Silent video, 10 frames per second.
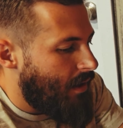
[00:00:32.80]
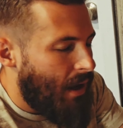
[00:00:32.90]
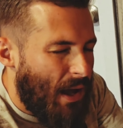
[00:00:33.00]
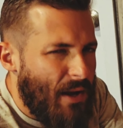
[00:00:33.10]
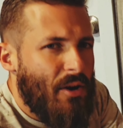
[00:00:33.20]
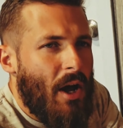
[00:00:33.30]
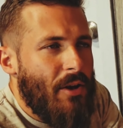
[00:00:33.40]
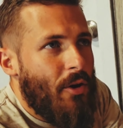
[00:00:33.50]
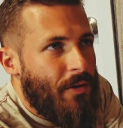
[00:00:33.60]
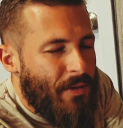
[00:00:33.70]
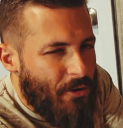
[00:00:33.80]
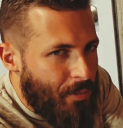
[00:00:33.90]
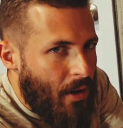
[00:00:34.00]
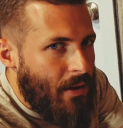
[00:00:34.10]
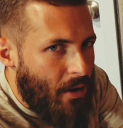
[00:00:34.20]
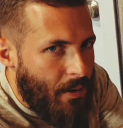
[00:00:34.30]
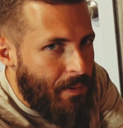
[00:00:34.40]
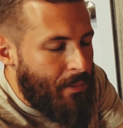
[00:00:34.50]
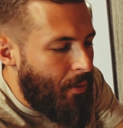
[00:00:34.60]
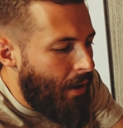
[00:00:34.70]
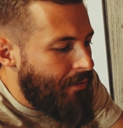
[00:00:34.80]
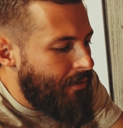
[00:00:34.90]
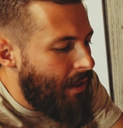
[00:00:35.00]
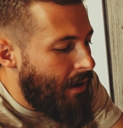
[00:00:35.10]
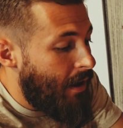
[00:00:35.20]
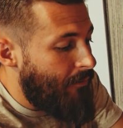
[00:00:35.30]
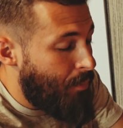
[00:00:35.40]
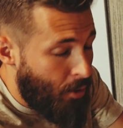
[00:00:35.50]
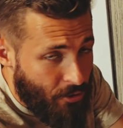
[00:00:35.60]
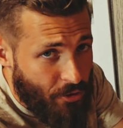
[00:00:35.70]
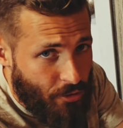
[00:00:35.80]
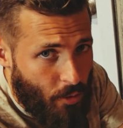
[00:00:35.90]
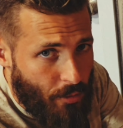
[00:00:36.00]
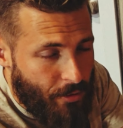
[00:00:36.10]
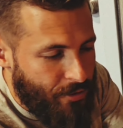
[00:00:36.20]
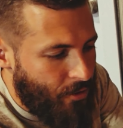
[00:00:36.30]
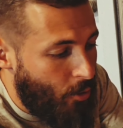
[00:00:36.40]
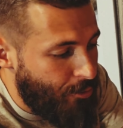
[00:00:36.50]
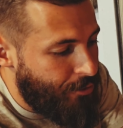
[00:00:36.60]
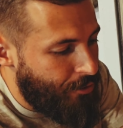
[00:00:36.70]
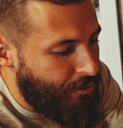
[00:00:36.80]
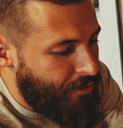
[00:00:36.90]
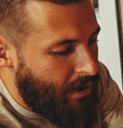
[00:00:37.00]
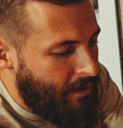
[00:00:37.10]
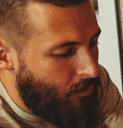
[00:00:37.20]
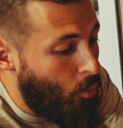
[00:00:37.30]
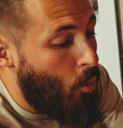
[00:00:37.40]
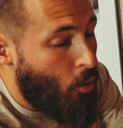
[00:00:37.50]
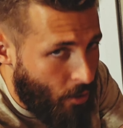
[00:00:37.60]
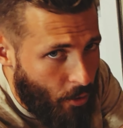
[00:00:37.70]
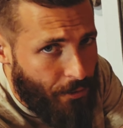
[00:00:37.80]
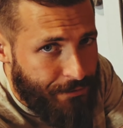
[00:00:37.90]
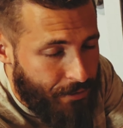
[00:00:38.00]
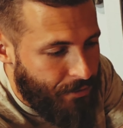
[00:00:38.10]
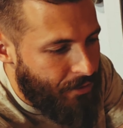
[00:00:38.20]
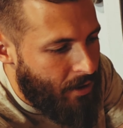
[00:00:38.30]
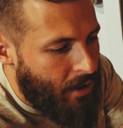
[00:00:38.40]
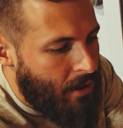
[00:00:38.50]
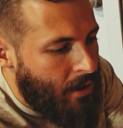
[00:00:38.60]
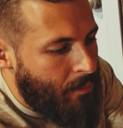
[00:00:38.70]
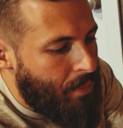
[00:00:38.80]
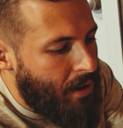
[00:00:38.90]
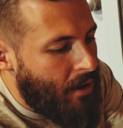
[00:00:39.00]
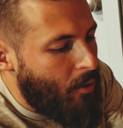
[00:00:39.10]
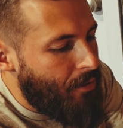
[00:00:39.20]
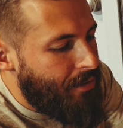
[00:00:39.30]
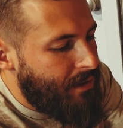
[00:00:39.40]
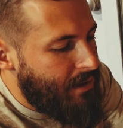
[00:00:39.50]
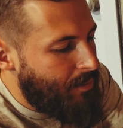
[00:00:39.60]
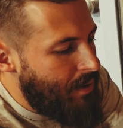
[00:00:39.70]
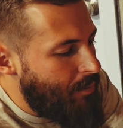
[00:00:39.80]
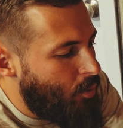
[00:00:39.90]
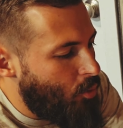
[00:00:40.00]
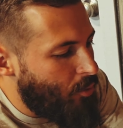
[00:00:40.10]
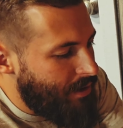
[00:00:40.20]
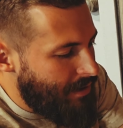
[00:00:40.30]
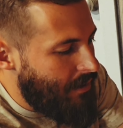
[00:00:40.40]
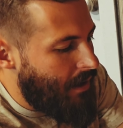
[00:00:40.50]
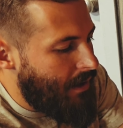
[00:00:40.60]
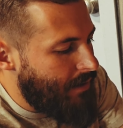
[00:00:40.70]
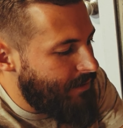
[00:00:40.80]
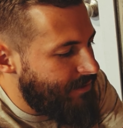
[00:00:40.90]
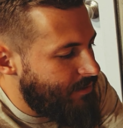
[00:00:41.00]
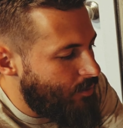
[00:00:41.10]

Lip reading: I know that there's probably a lot of people out there that have purchased holsters and have worn holsters, but I don't think people realize